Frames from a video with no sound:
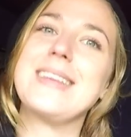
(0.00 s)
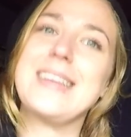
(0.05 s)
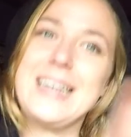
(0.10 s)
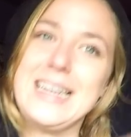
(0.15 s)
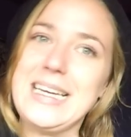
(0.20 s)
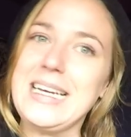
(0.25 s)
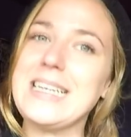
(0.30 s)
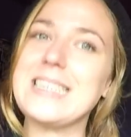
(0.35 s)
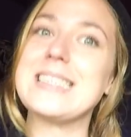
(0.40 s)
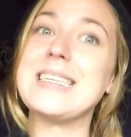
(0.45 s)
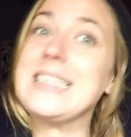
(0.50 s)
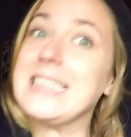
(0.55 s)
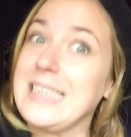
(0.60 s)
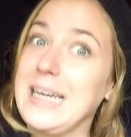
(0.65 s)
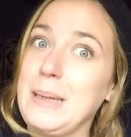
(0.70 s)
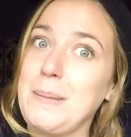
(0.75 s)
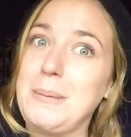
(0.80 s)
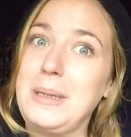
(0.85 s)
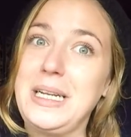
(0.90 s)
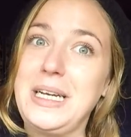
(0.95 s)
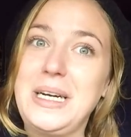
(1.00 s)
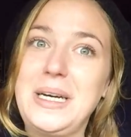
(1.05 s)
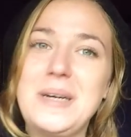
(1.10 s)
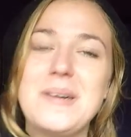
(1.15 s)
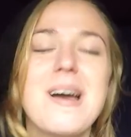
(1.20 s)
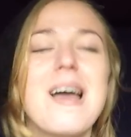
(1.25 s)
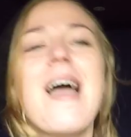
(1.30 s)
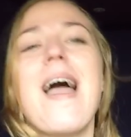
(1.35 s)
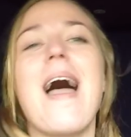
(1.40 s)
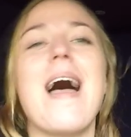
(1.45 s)
The links are down
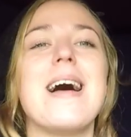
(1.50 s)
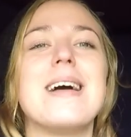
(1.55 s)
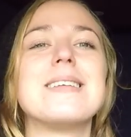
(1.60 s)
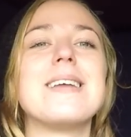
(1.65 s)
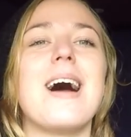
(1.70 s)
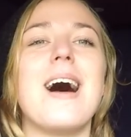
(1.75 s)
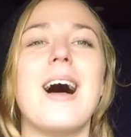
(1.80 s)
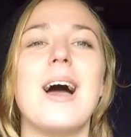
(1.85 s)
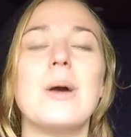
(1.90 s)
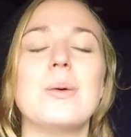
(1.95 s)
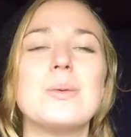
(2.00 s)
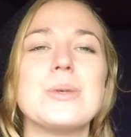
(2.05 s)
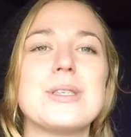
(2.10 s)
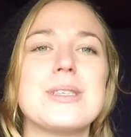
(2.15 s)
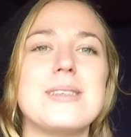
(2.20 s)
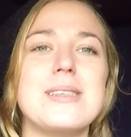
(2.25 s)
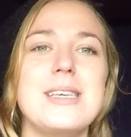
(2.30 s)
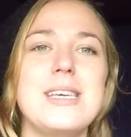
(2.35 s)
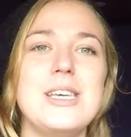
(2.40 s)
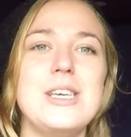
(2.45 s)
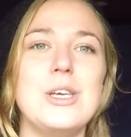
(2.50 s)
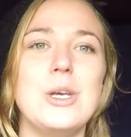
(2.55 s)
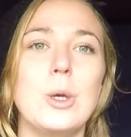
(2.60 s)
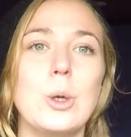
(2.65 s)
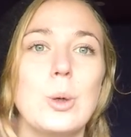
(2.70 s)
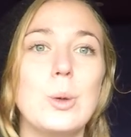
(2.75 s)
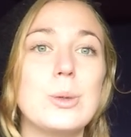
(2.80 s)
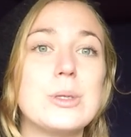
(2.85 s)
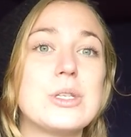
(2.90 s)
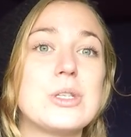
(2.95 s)
below and I will see
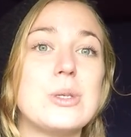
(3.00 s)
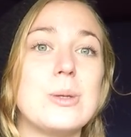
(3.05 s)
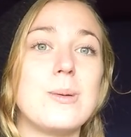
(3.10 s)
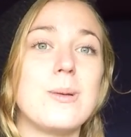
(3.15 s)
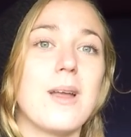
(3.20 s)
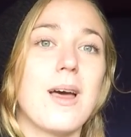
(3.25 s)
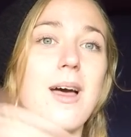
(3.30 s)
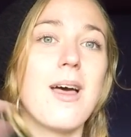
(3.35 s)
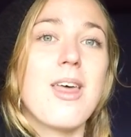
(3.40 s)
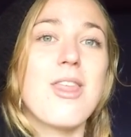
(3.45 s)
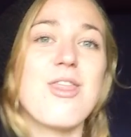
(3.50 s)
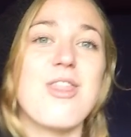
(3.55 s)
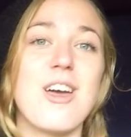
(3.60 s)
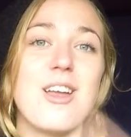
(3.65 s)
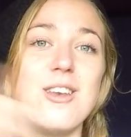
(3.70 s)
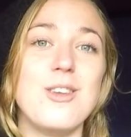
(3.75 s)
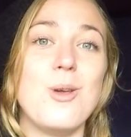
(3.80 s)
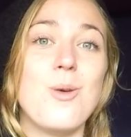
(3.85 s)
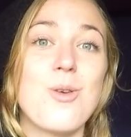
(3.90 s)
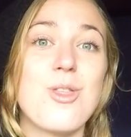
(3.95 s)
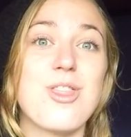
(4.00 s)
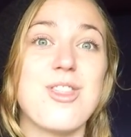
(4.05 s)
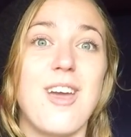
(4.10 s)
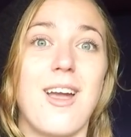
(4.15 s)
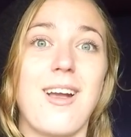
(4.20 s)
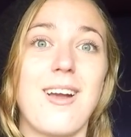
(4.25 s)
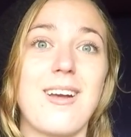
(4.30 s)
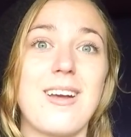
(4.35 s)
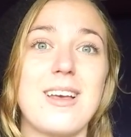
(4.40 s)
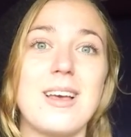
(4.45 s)
you sooner than you
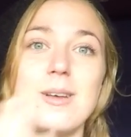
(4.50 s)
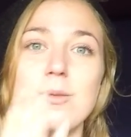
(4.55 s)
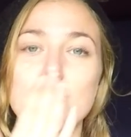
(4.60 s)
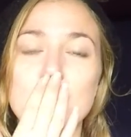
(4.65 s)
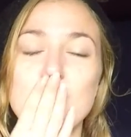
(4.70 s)
think.